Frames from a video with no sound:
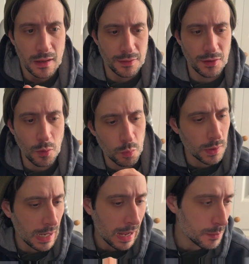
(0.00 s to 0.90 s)
So
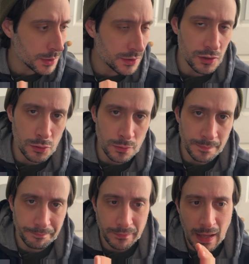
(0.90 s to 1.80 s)
what I would do,
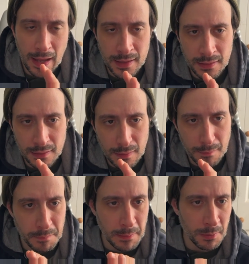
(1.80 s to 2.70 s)
and
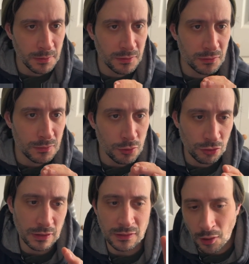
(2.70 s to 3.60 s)
people
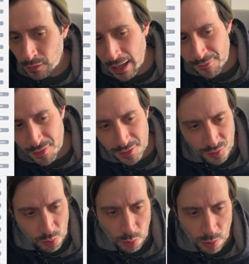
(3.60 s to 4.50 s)
usually don't have this
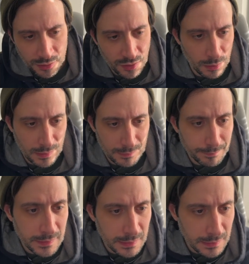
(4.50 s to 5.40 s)
tool, so
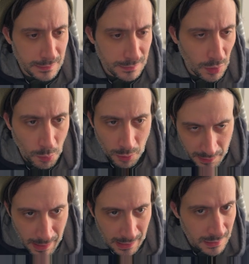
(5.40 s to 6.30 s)
don't worry
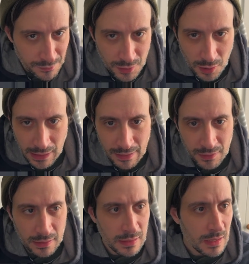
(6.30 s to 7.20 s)
about it if you don't have
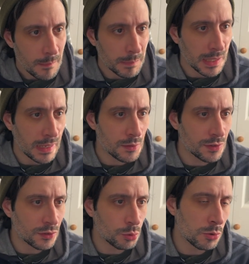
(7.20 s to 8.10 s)
it, but I use a
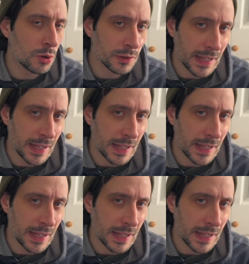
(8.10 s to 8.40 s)
tool called